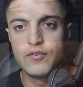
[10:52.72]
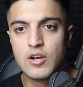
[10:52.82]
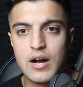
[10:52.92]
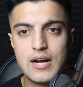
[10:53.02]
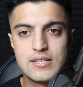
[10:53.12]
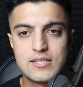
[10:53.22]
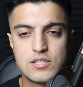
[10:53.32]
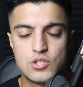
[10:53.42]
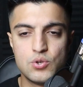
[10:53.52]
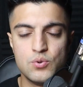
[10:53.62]
of you
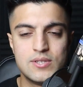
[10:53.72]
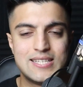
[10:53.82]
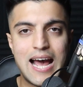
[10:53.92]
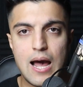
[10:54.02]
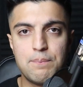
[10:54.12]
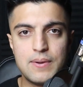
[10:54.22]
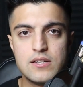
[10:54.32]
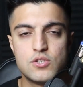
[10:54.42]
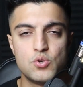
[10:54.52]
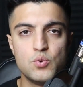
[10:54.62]
guys to tap
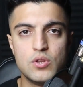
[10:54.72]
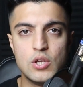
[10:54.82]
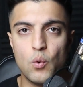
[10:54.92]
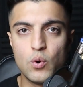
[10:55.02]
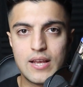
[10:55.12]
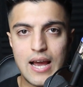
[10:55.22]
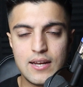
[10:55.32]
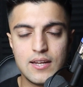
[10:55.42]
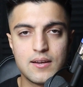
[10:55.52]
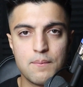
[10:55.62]
into the
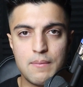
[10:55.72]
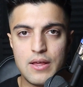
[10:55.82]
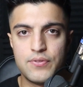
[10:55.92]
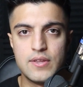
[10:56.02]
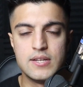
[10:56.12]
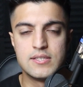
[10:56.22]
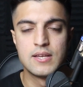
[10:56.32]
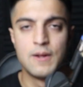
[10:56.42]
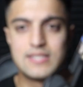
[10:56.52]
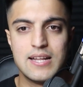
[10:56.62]
organic methods.
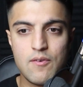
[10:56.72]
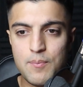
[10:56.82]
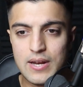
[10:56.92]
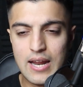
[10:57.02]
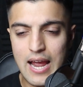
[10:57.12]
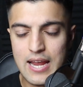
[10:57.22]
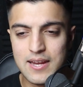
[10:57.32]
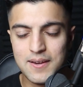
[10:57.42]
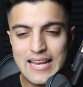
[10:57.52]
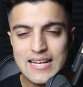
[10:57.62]
There's never been
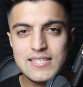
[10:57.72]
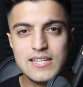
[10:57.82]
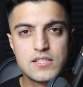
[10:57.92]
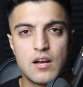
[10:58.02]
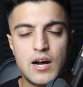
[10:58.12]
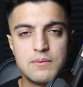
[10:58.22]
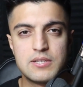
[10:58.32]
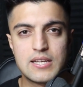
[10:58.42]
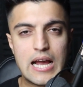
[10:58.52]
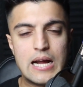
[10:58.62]
a easier time
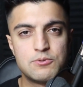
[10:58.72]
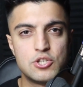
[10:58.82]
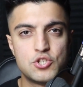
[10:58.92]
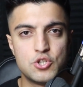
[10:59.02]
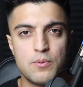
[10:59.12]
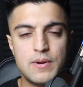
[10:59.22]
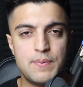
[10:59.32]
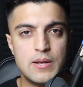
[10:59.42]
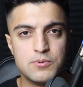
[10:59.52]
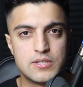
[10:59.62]
to capture so many
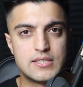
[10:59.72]
people's